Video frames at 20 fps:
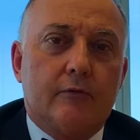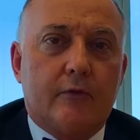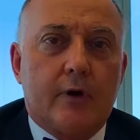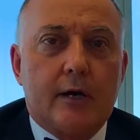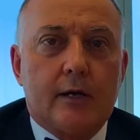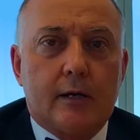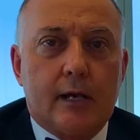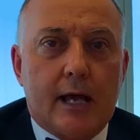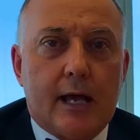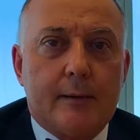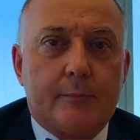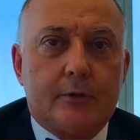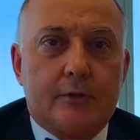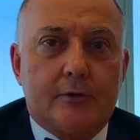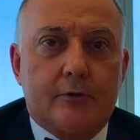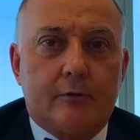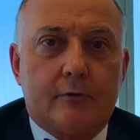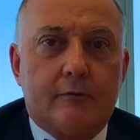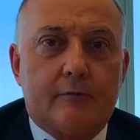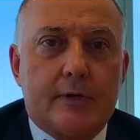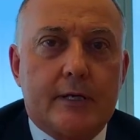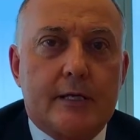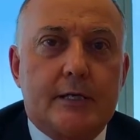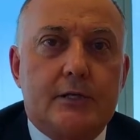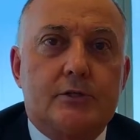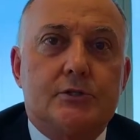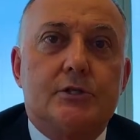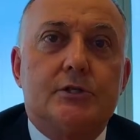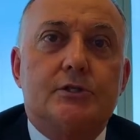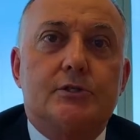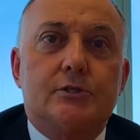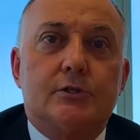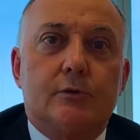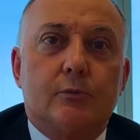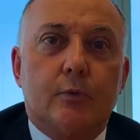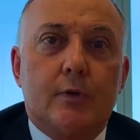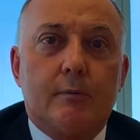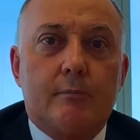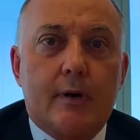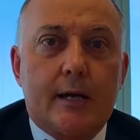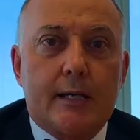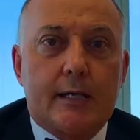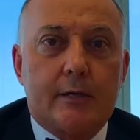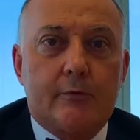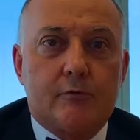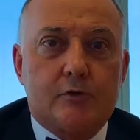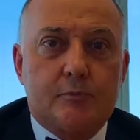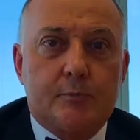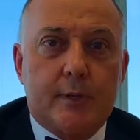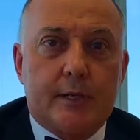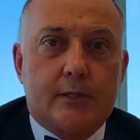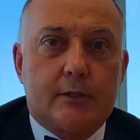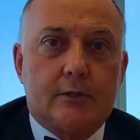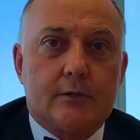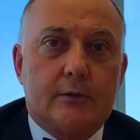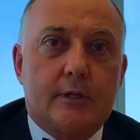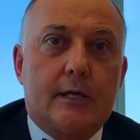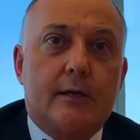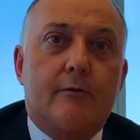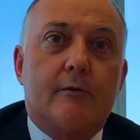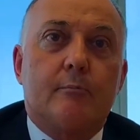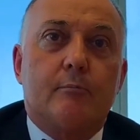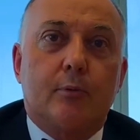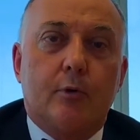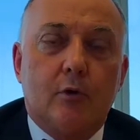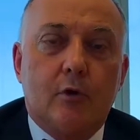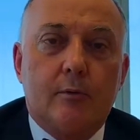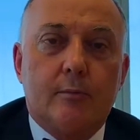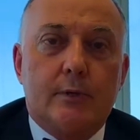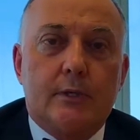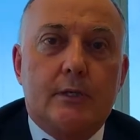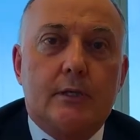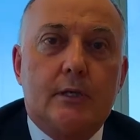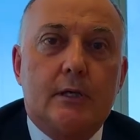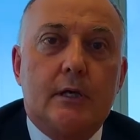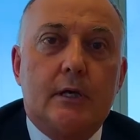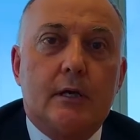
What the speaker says: final arbiter of any decision that we make in respect to their employment